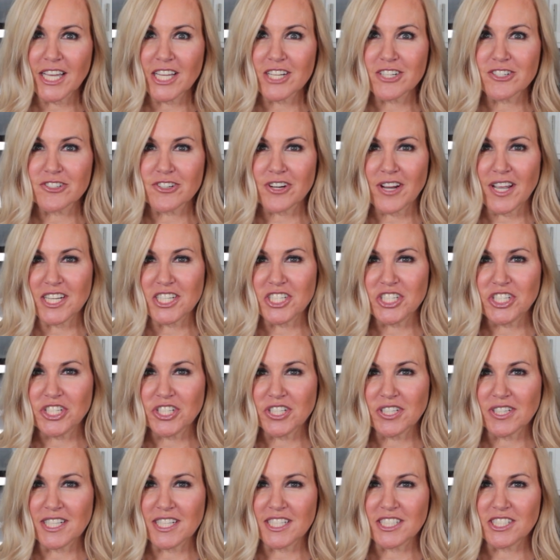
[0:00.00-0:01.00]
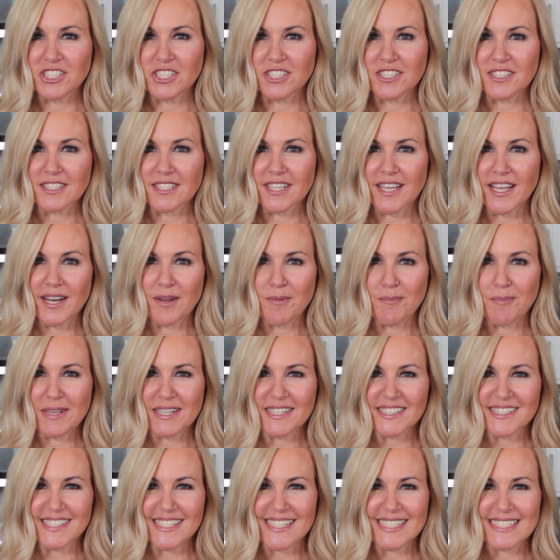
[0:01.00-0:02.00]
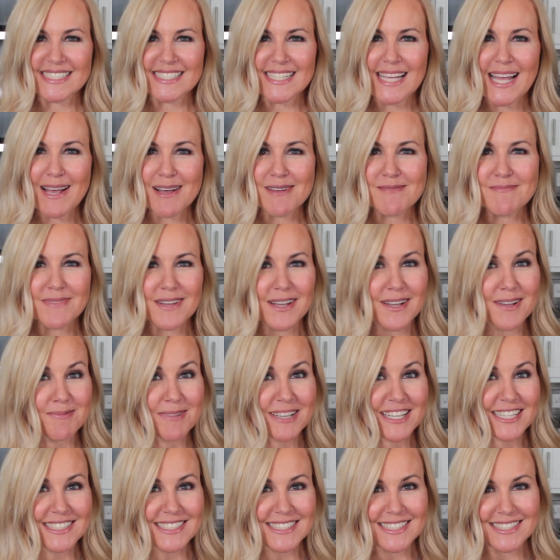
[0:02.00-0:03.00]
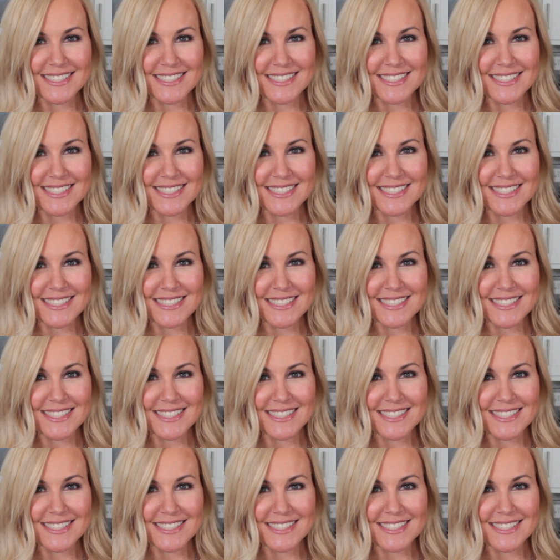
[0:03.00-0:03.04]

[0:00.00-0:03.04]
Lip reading: and dried chilies just to kind of mix things up a bit.